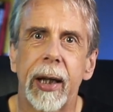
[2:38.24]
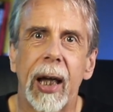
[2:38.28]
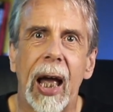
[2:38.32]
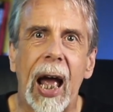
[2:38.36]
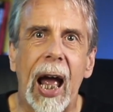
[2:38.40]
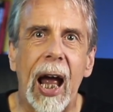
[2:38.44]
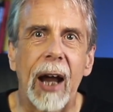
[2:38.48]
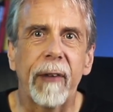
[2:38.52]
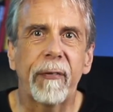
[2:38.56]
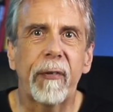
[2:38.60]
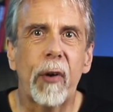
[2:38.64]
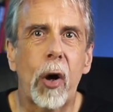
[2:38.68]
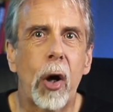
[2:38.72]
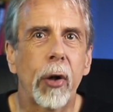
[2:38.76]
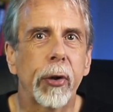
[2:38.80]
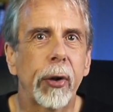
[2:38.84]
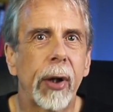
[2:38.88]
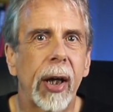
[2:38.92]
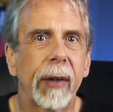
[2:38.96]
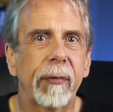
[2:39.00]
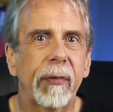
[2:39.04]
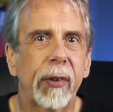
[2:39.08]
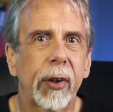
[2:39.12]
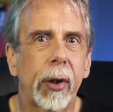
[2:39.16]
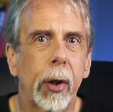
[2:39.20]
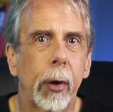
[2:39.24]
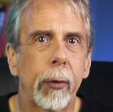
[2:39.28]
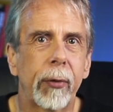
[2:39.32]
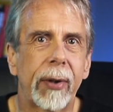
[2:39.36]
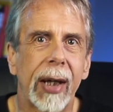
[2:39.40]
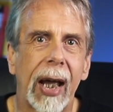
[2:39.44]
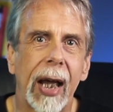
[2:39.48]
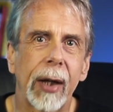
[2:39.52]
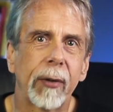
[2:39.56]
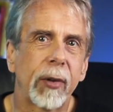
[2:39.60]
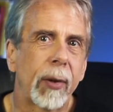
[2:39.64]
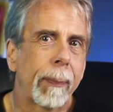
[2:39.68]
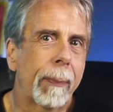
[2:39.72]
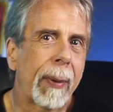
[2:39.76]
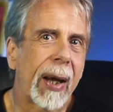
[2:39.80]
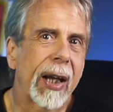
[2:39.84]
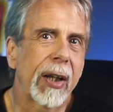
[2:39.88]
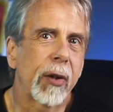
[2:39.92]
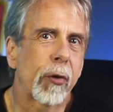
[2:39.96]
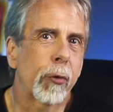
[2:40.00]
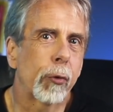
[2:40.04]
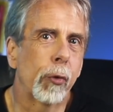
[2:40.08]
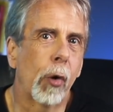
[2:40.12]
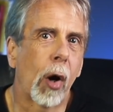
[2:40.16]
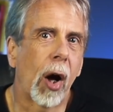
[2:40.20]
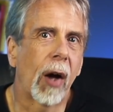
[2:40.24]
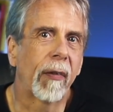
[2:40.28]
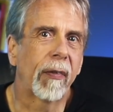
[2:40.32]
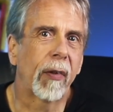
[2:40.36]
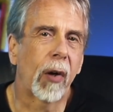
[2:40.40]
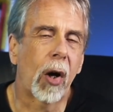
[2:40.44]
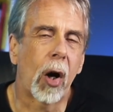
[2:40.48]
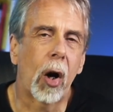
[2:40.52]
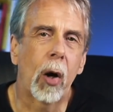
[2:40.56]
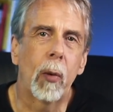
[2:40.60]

How far you have to go down depends rather